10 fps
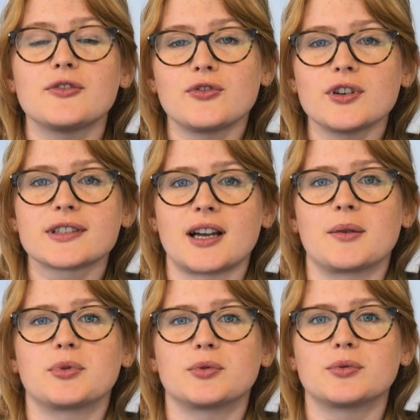If, for
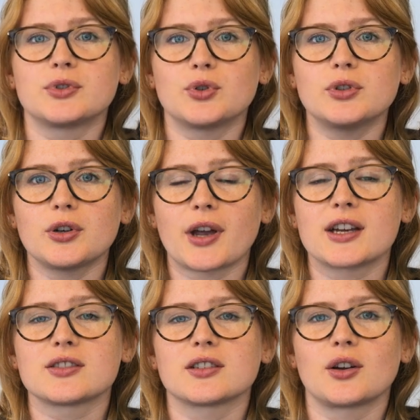example, your
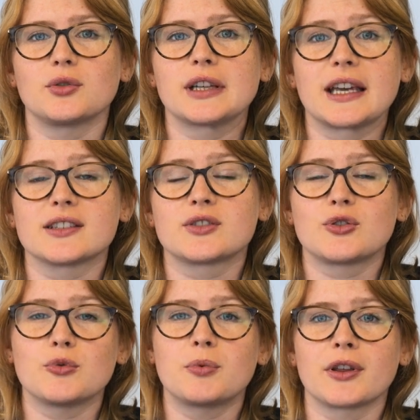location only gets
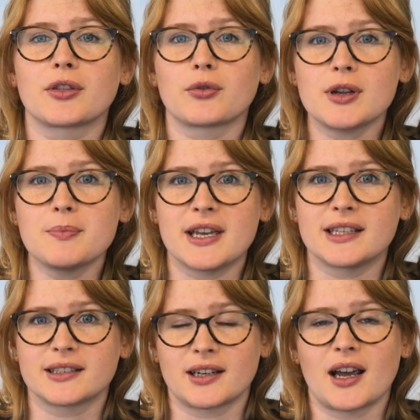two point three
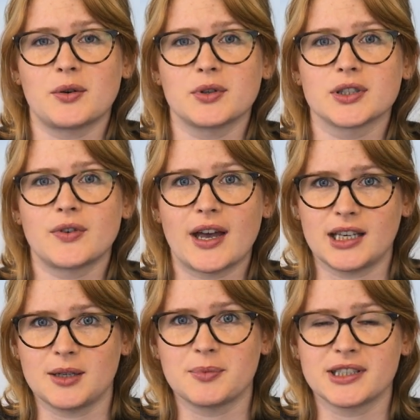peak sun hours for
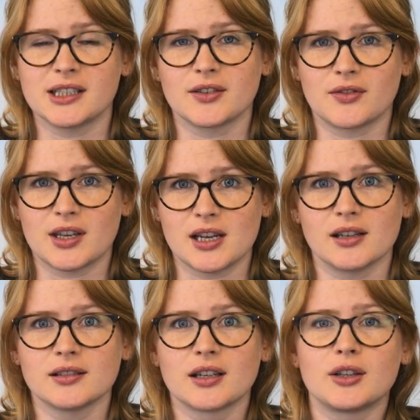eighty percent of the
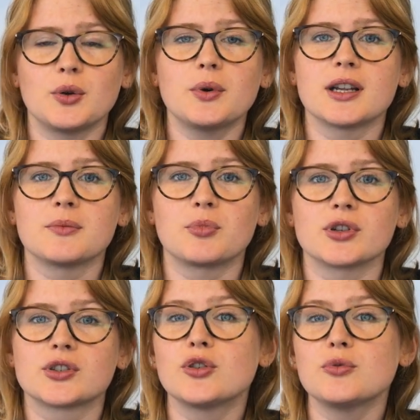year, you would
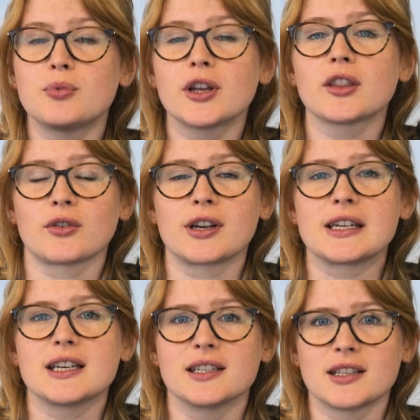input two point
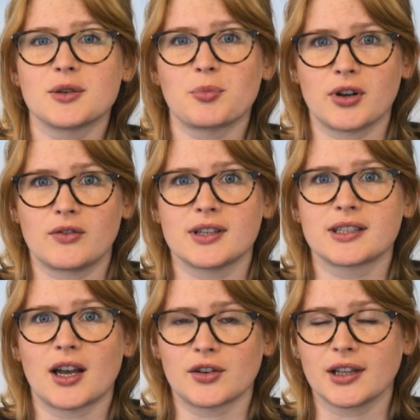three into the previous
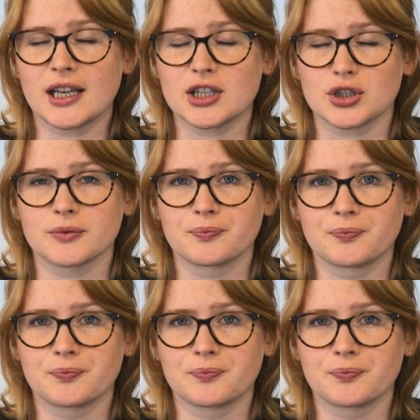calculation.